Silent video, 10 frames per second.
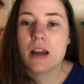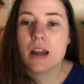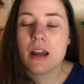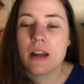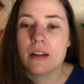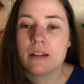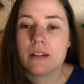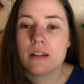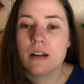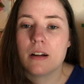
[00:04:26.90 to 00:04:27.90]

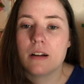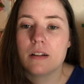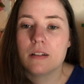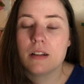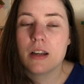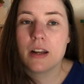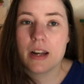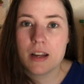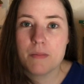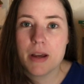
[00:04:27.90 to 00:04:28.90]
and uh,
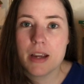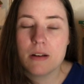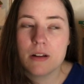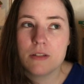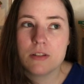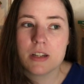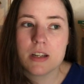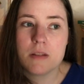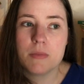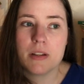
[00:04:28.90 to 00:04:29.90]
Canadian bacon I used to
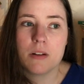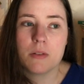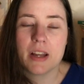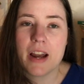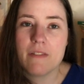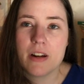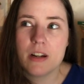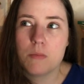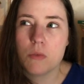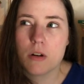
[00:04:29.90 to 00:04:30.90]
get, but they don't really have that
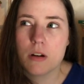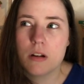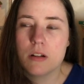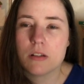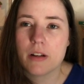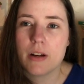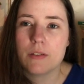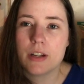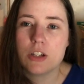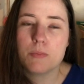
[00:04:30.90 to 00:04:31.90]
anymore. So now
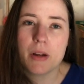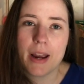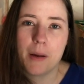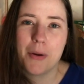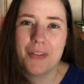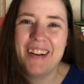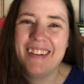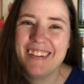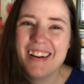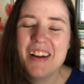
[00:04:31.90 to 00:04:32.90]
they just put ham on
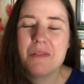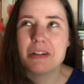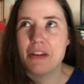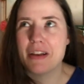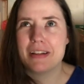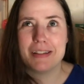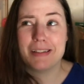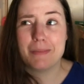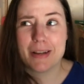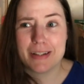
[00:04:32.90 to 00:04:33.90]
there, which I think is the
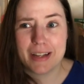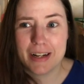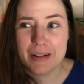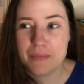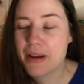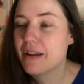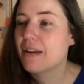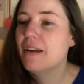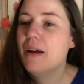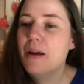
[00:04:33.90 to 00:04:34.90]
same thing as Canadian bacon.
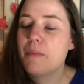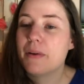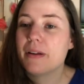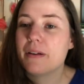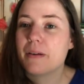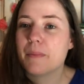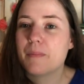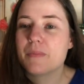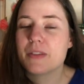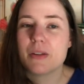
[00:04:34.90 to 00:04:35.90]
But, um,
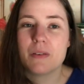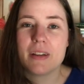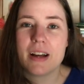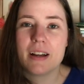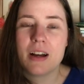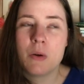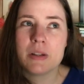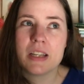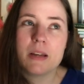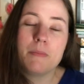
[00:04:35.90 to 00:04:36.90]
so yeah, I
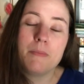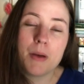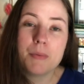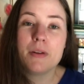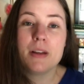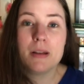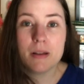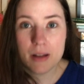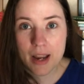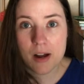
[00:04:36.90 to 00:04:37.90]
always get pepperoni,
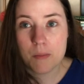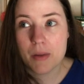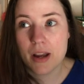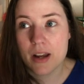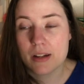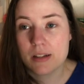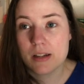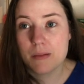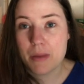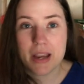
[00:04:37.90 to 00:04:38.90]
ham, and
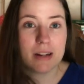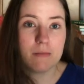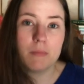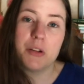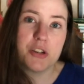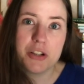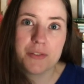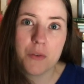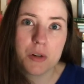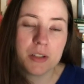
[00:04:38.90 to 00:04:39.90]
bacon, and cheese,
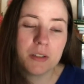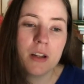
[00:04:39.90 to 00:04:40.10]
of course.